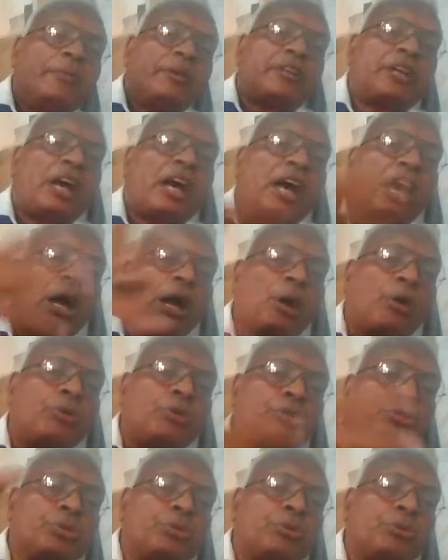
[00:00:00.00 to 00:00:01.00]
but
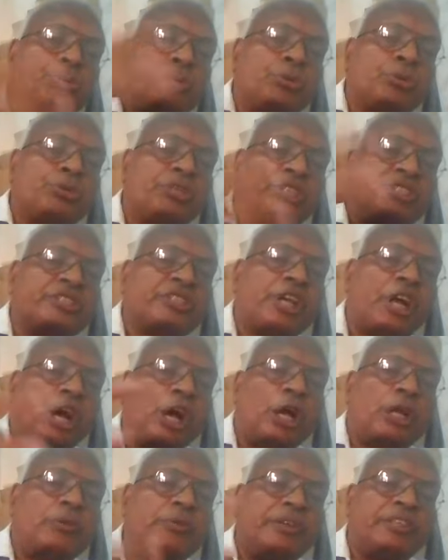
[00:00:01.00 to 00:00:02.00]
how to do this
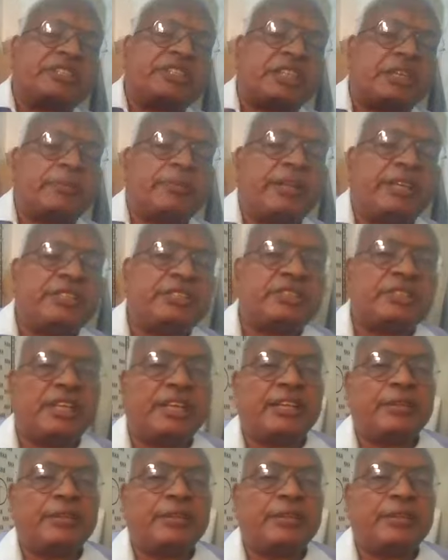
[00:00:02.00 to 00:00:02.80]
always remains